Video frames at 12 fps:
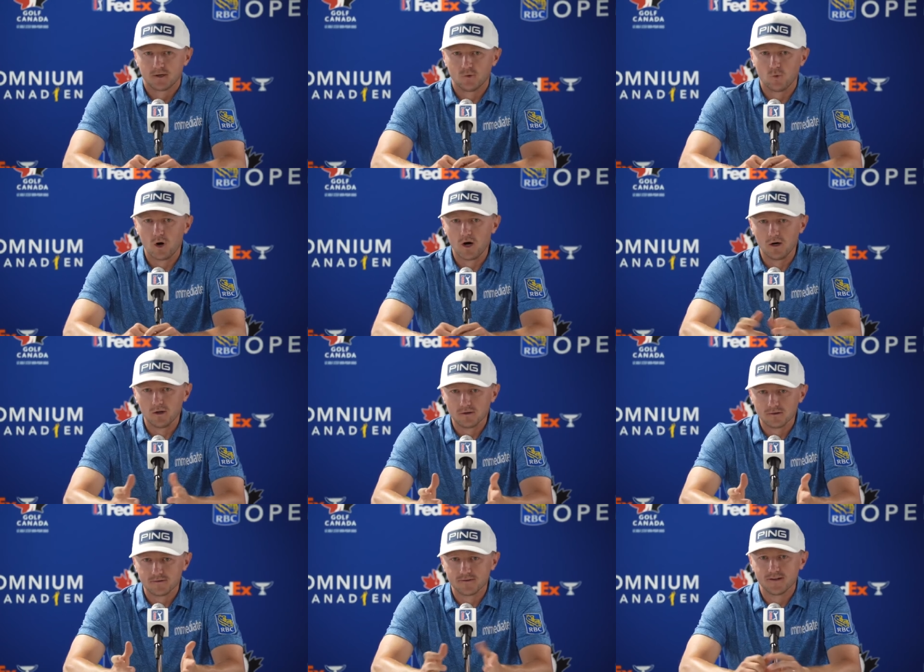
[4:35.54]
while,
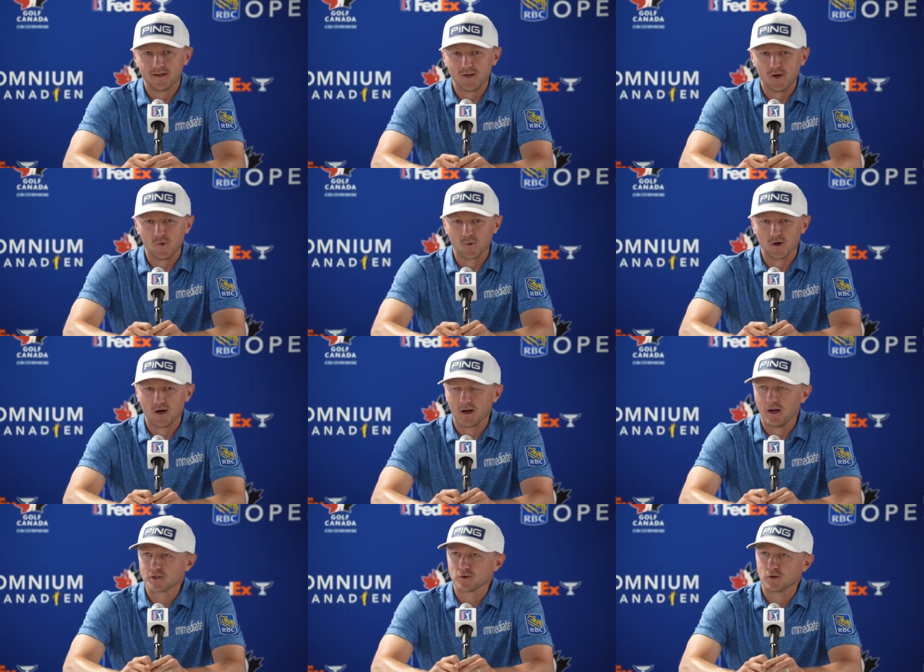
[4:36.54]
you know, we're not
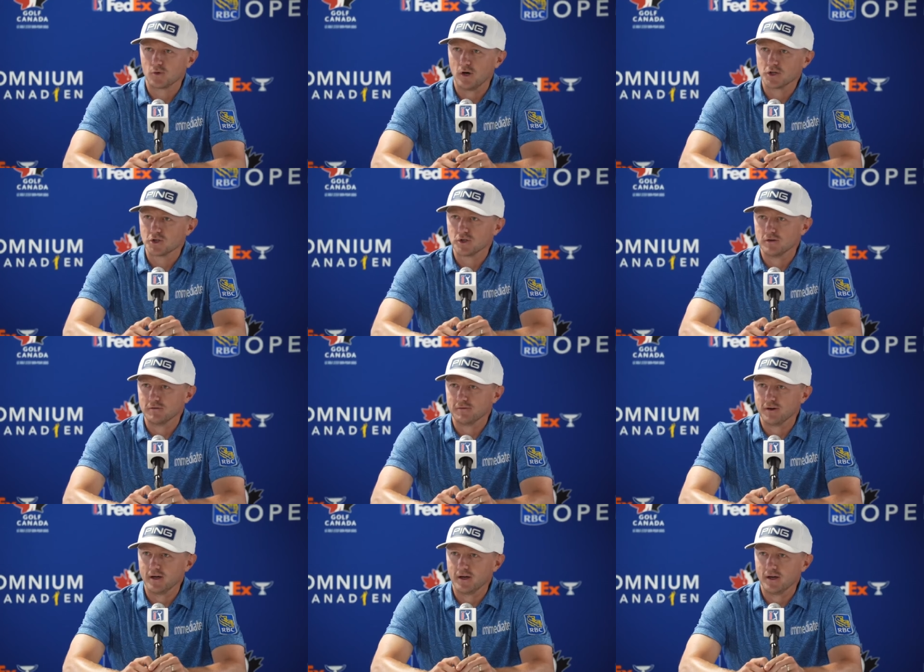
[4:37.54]
answering the question of,
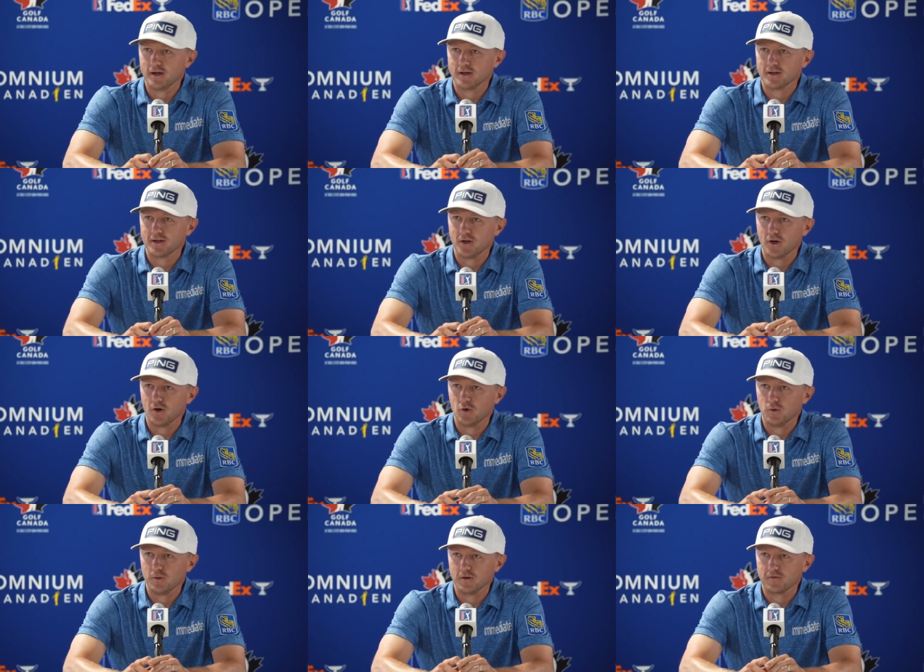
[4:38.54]
you know, who
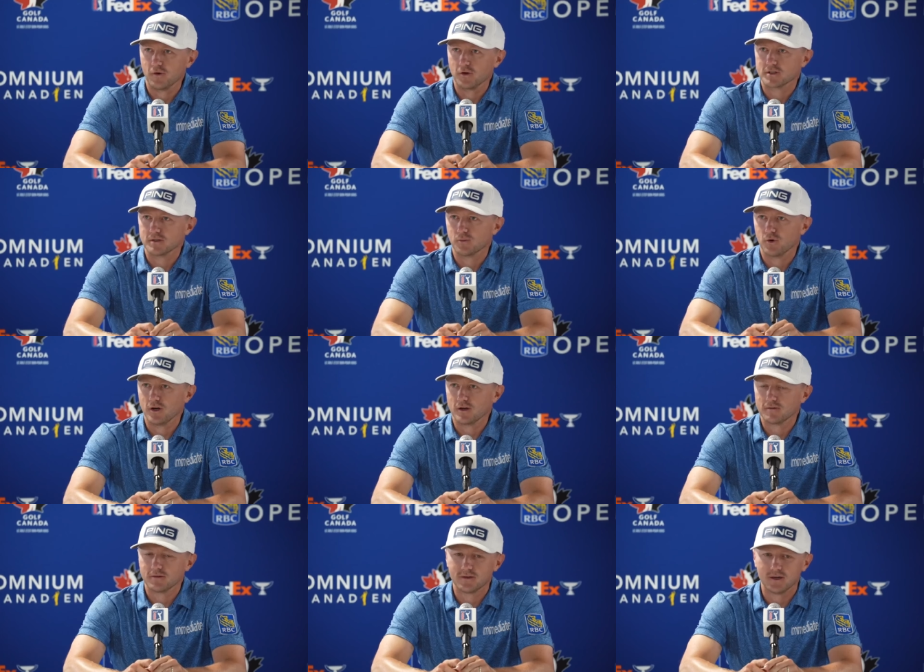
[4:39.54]
will be the first to break
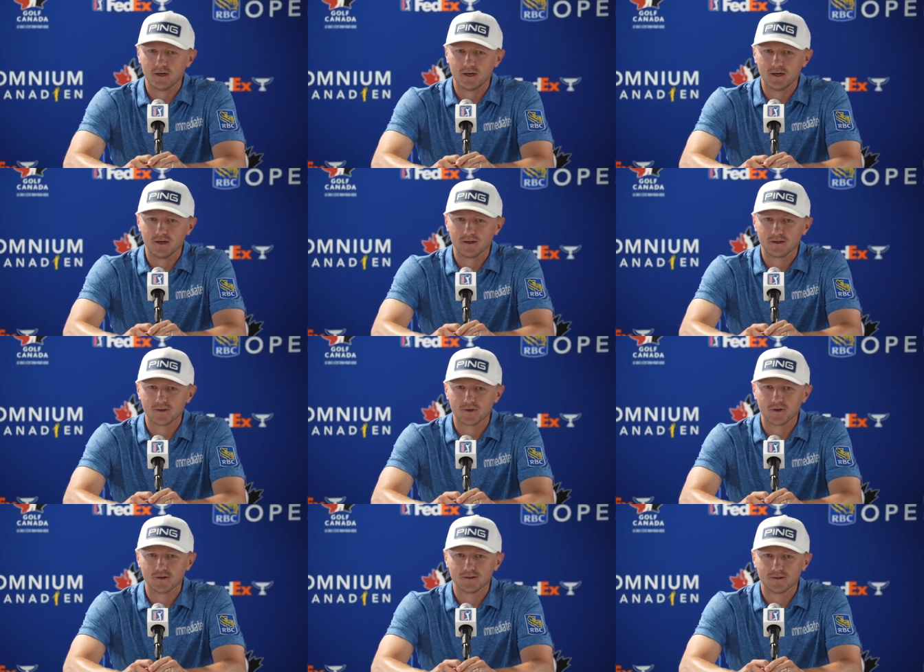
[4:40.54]

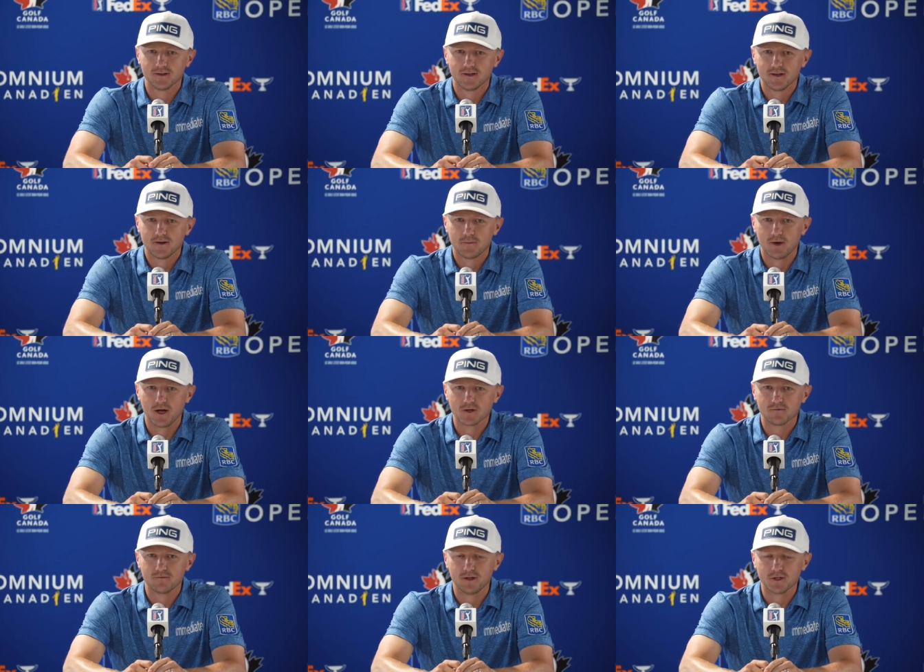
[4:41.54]
the
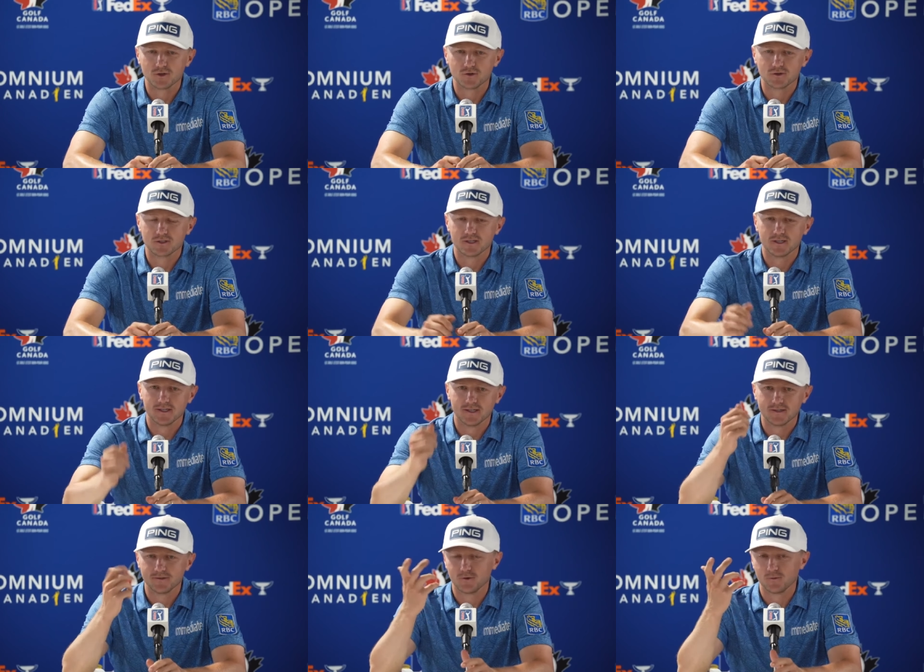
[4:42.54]
Pat Fletcher's
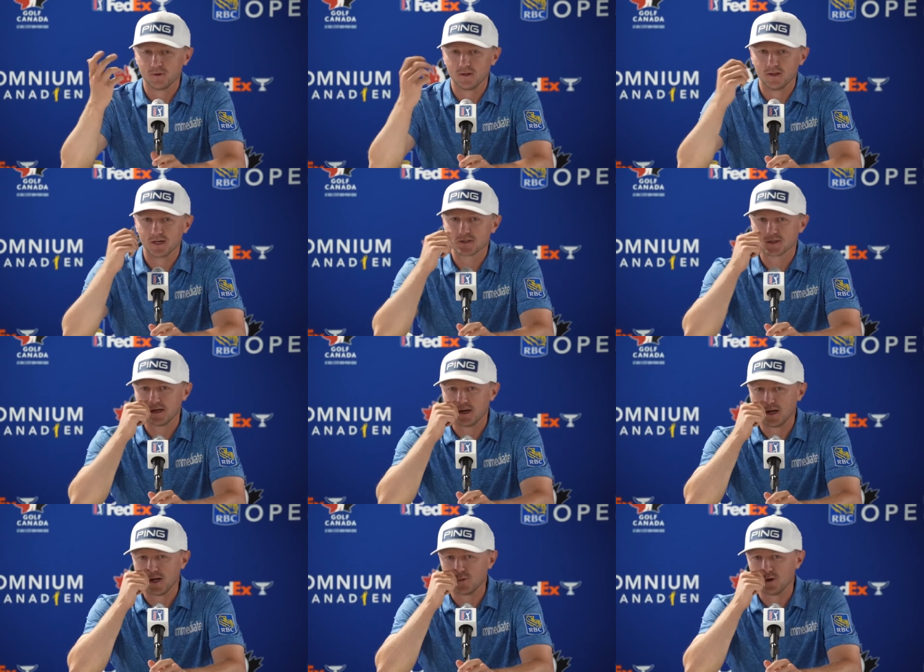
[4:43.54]
or be the next
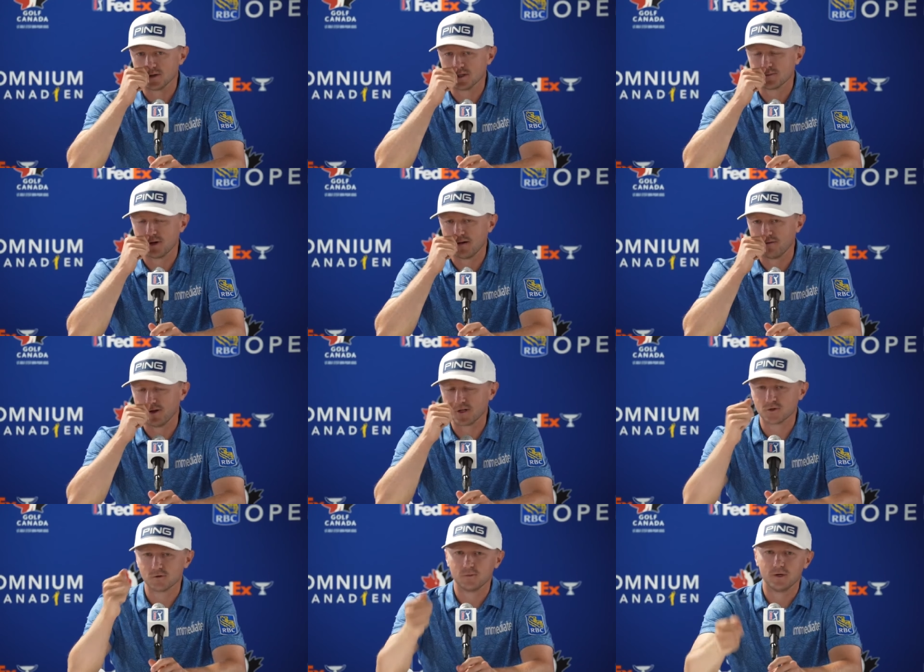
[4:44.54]
Canadian to win since Pat
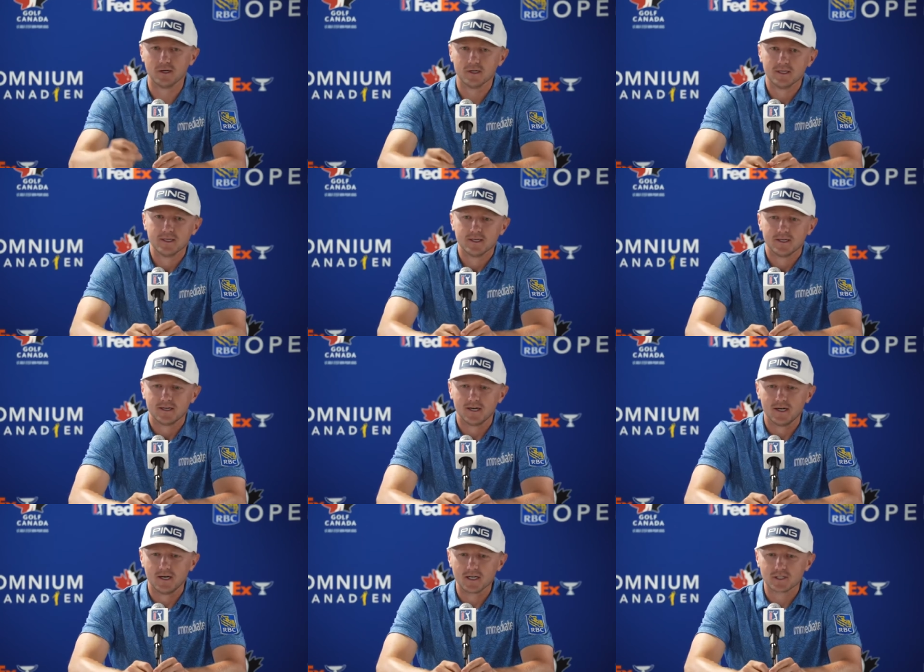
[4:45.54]
Fletcher, but
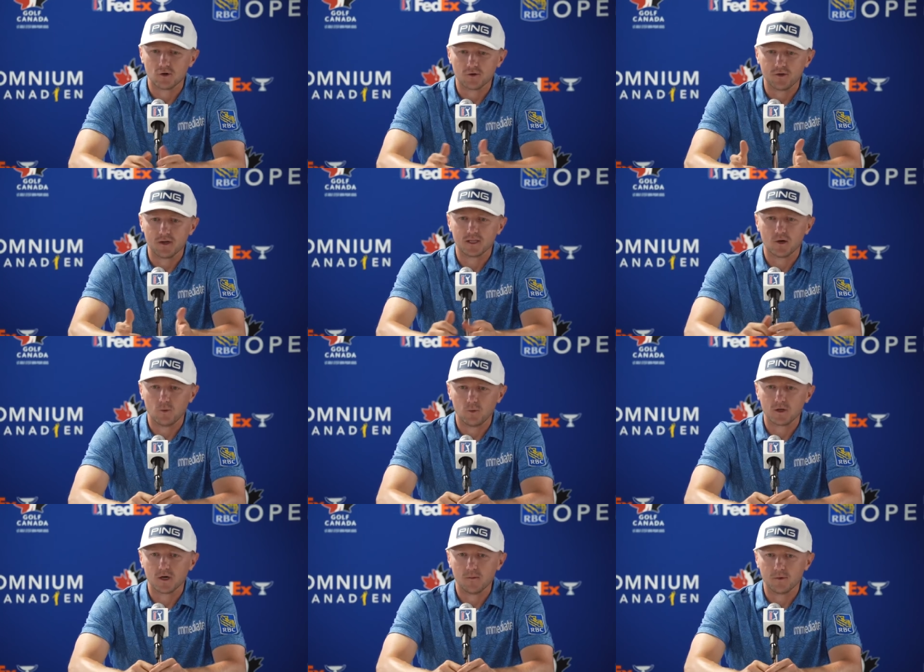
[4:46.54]
I still think that when we
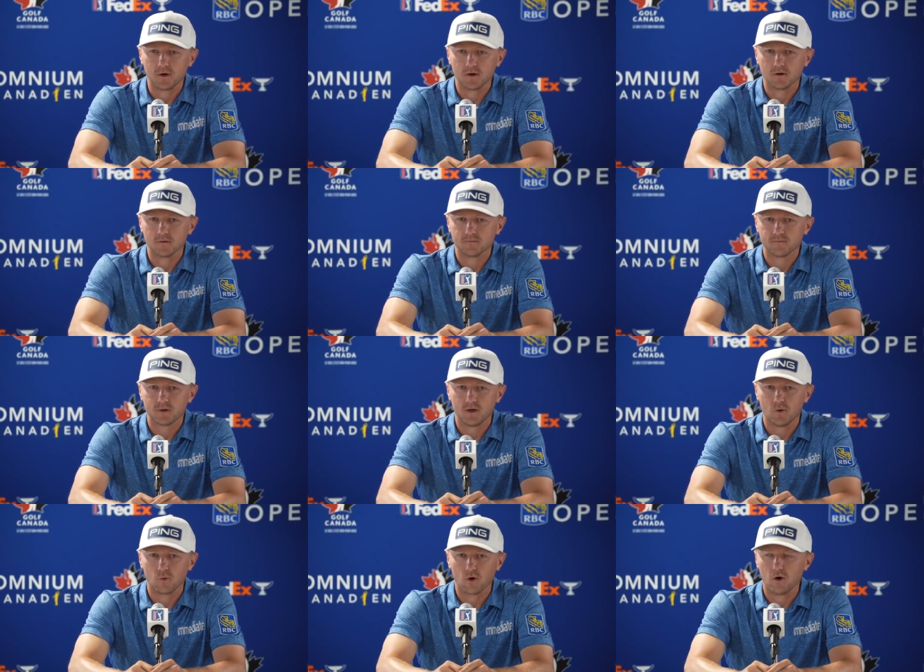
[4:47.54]
come here, you
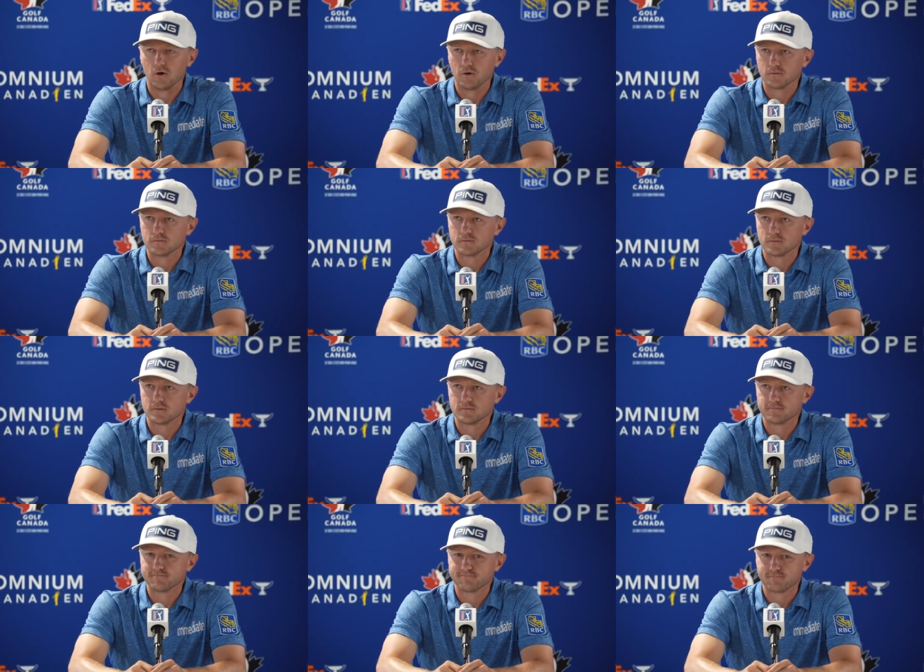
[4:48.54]
know, we're all
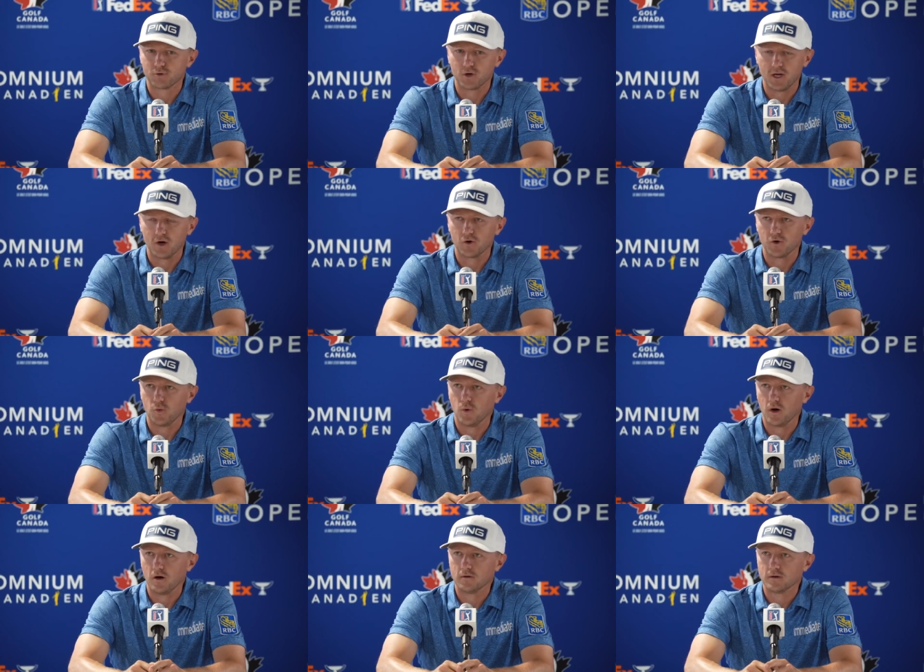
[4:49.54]
pretty eager to do
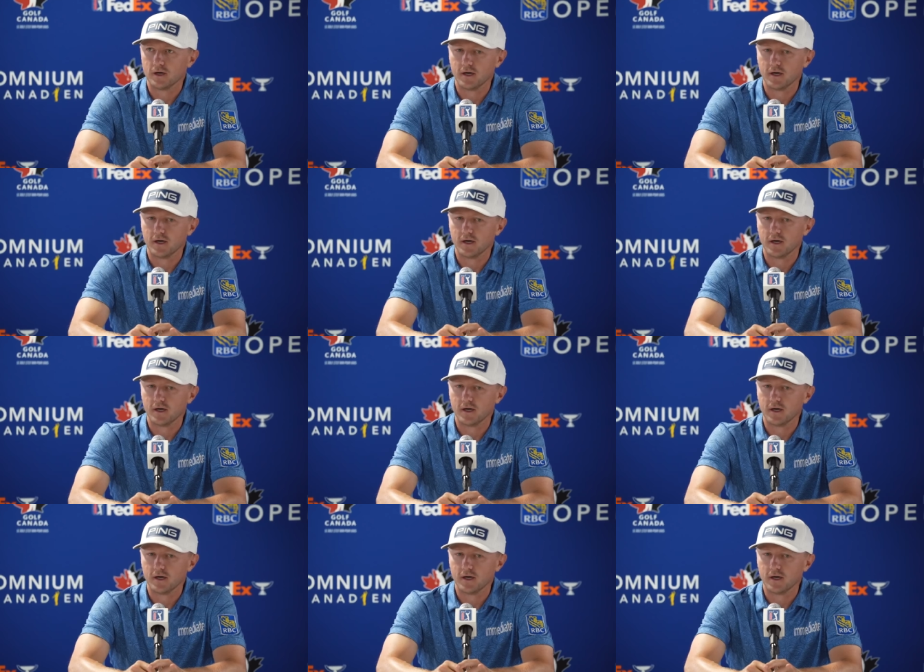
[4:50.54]
well